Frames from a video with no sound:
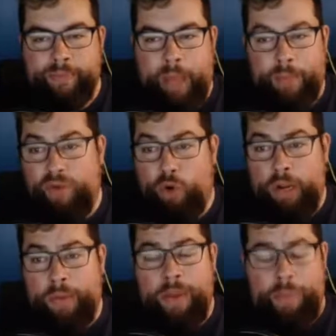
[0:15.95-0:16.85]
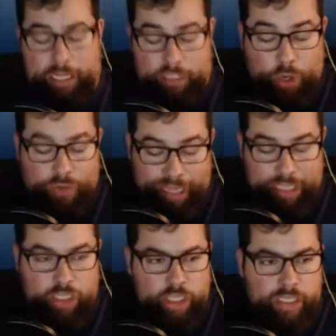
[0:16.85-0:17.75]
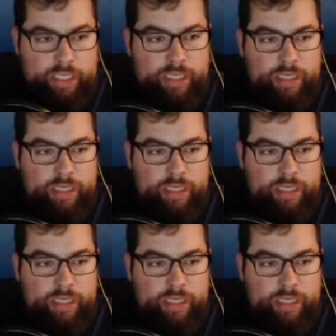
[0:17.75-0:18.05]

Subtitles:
And we've already rebuilt 2 villages.